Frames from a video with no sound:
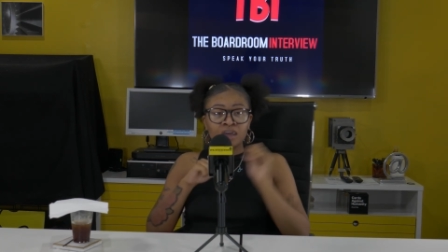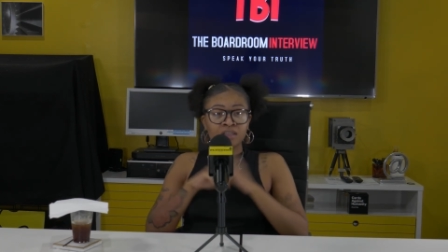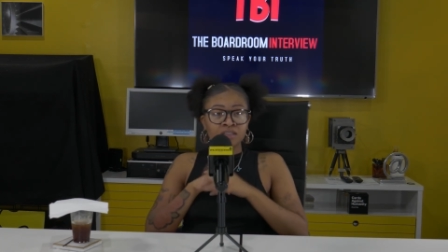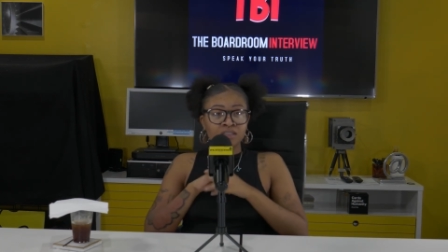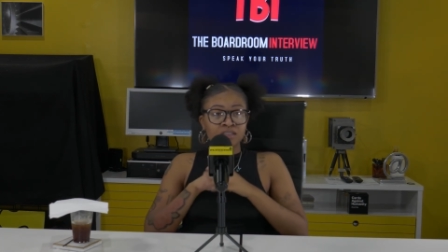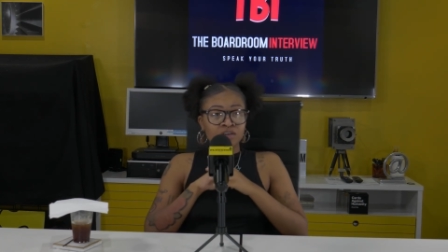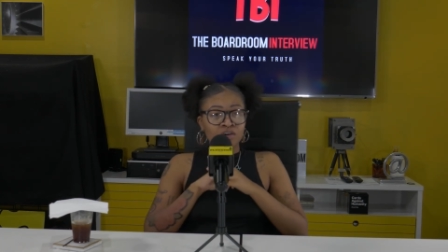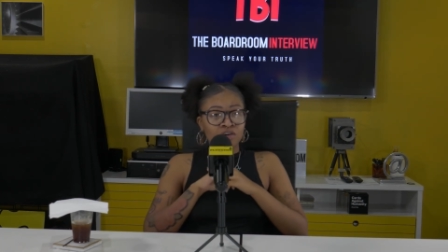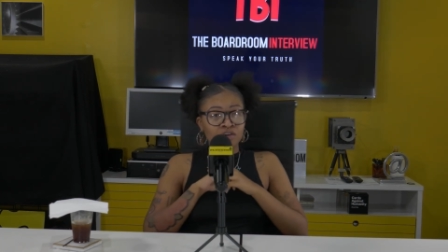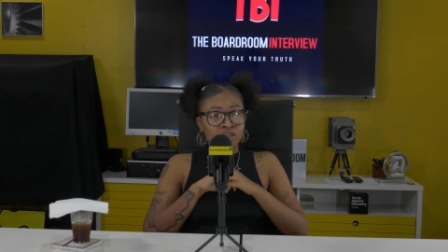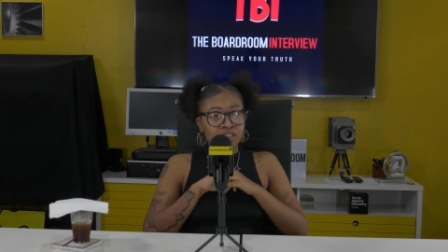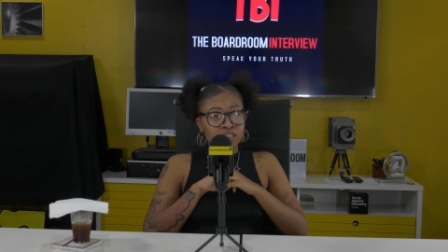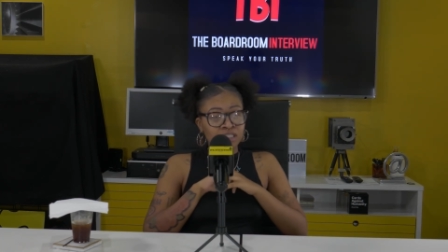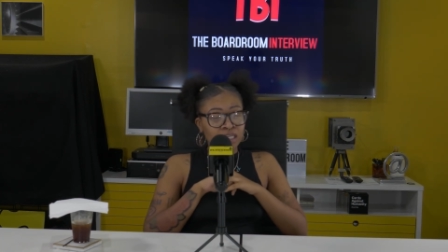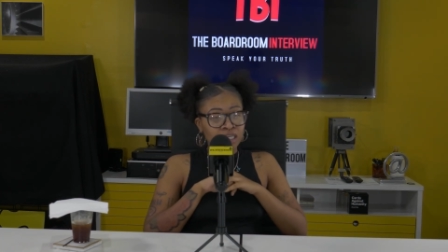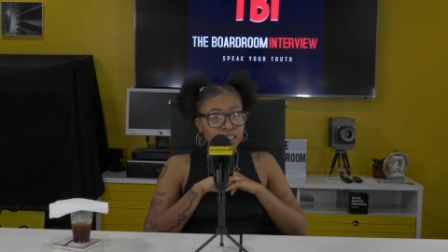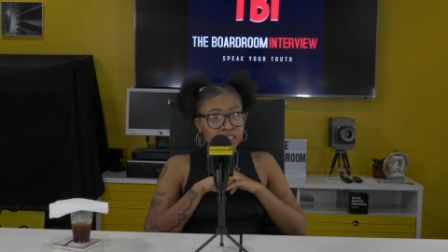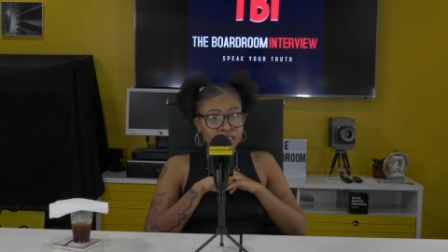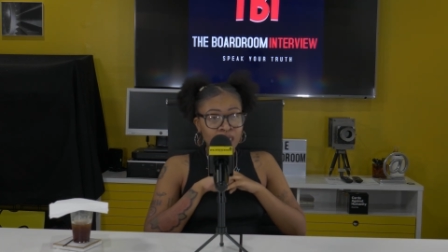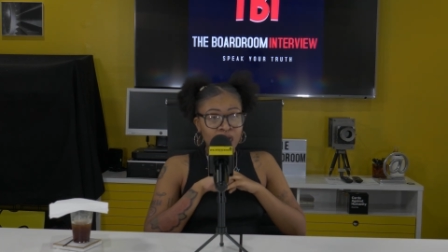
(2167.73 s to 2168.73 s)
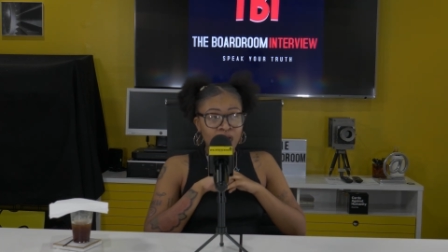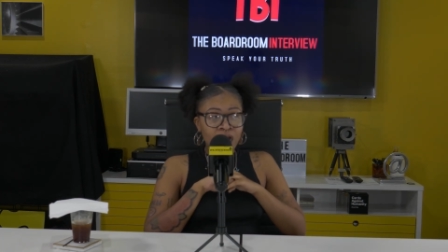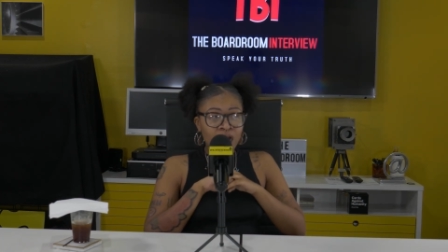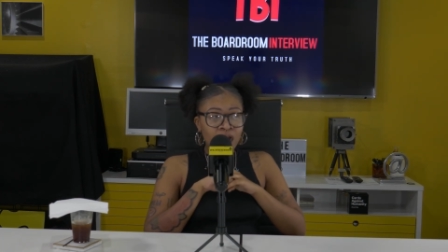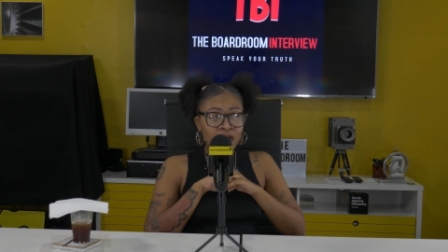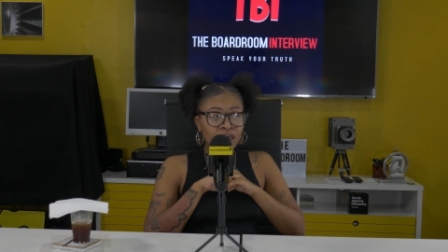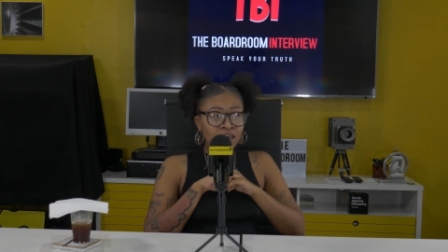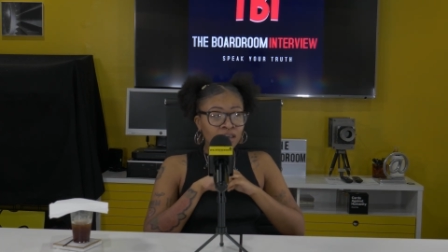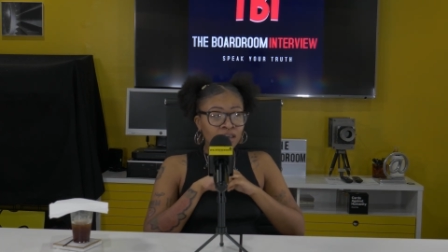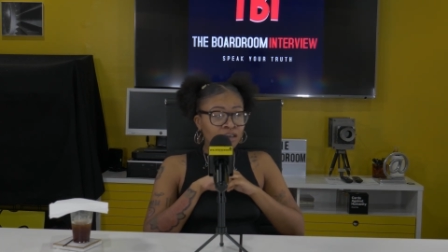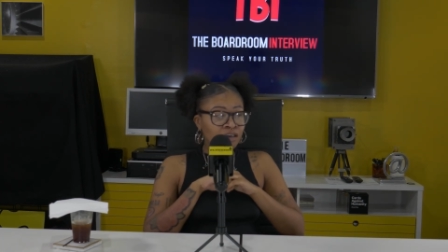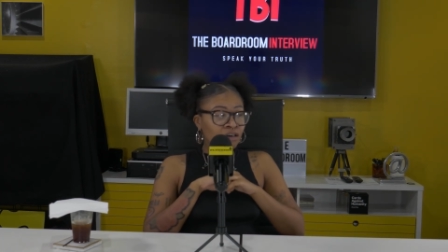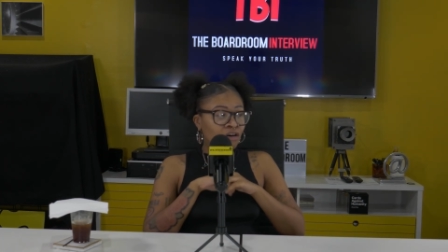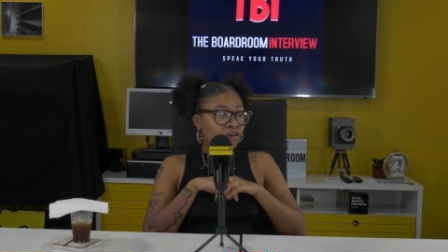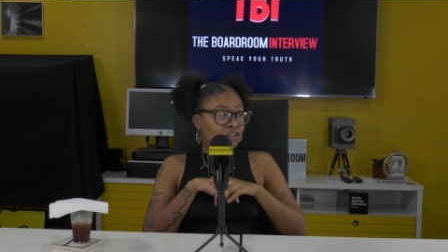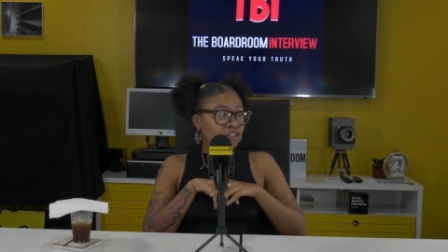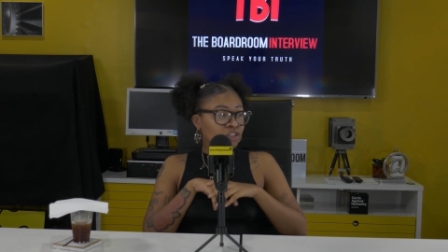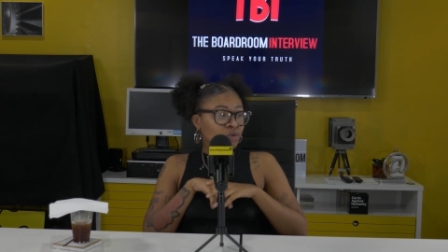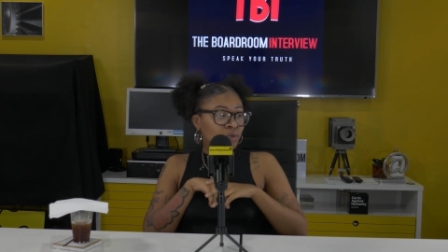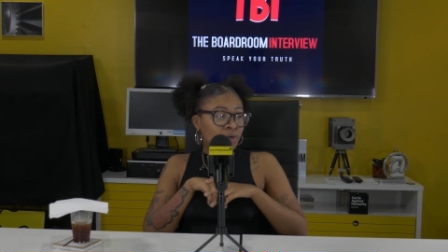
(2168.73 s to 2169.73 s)
It's on TikTok,
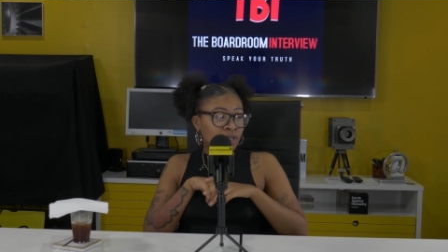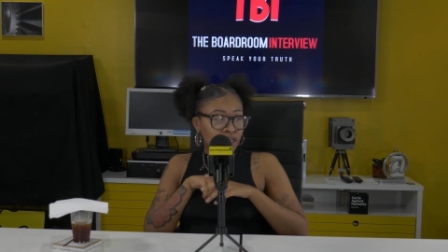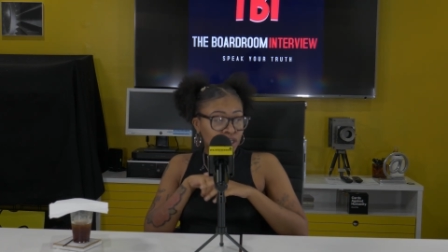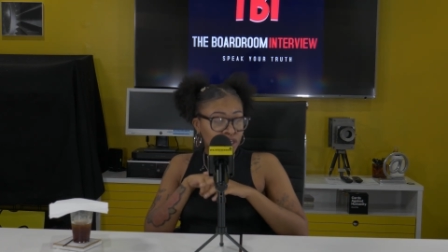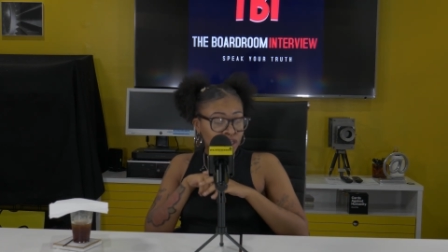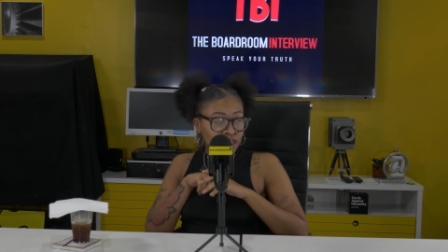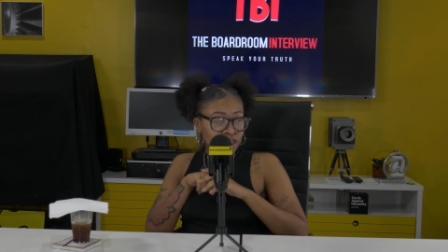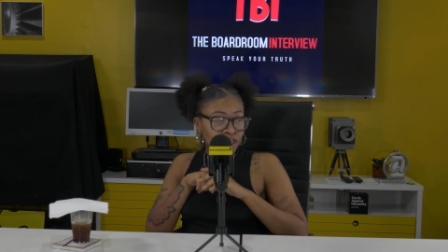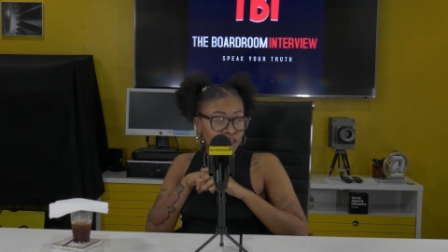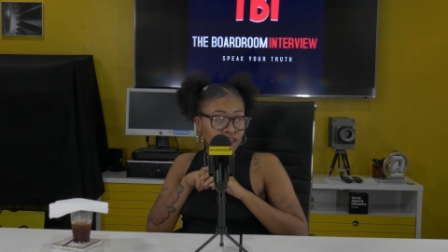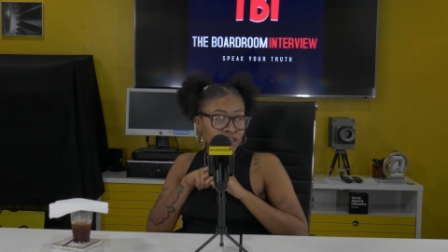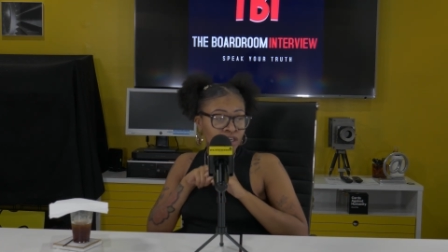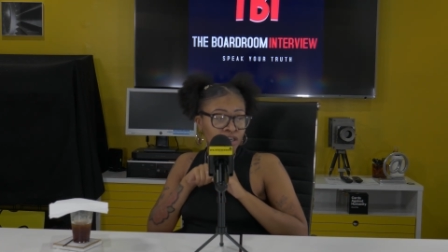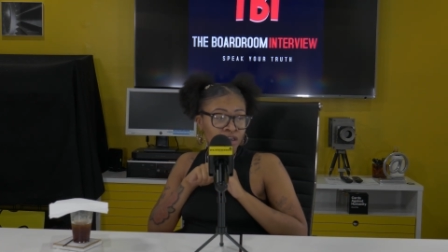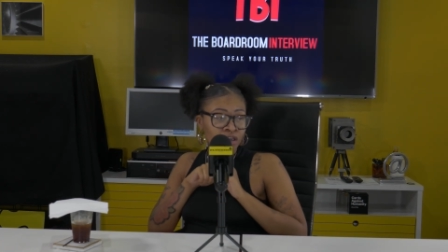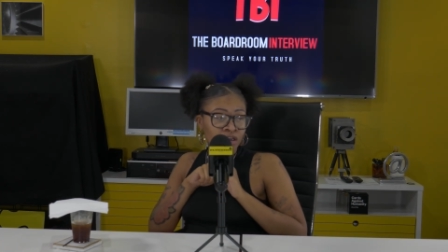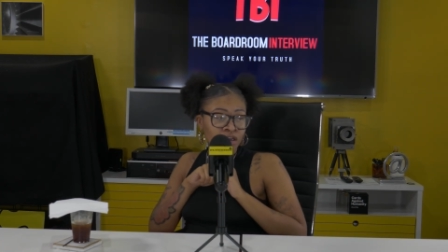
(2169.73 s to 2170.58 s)
on Twitter,